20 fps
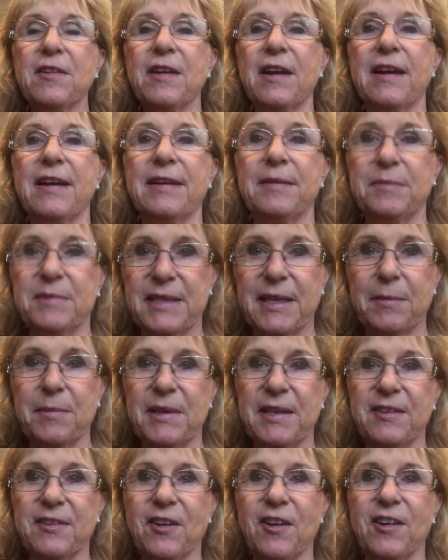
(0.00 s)
I'm
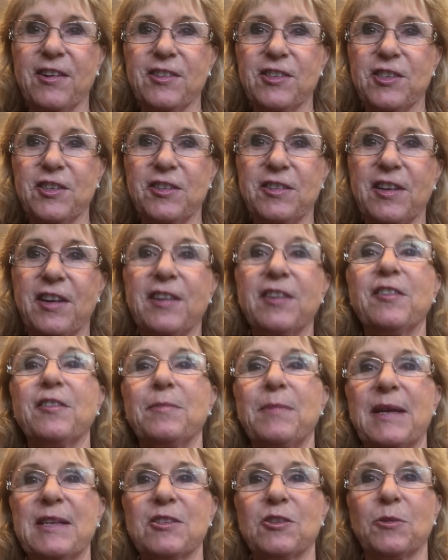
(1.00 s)
Debbie Indihar Giordano
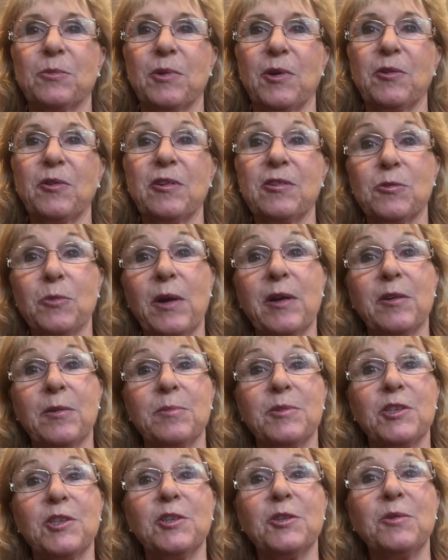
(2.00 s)
of Master Brokers.
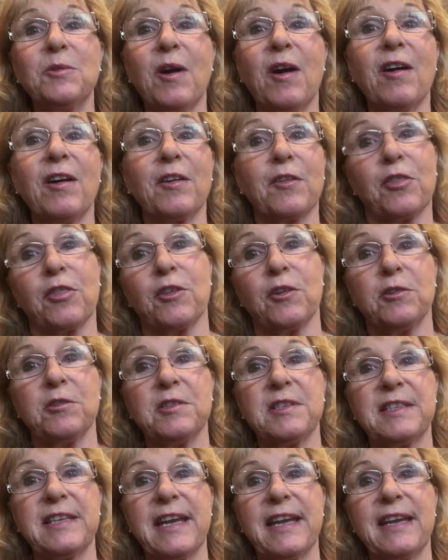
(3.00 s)
Welcome to our
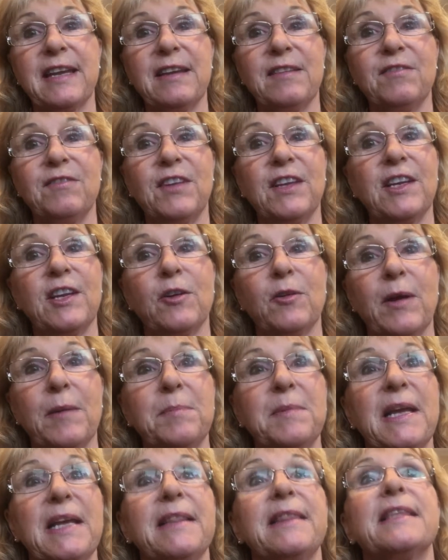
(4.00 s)
Thursday video
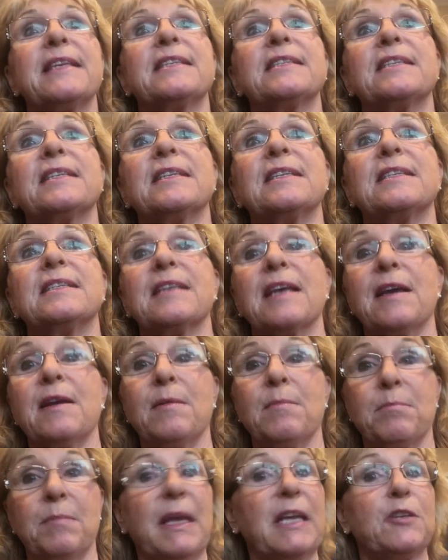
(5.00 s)
update. This is
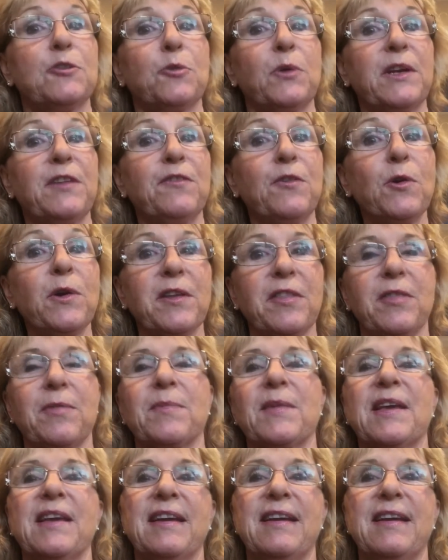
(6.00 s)
May 24th.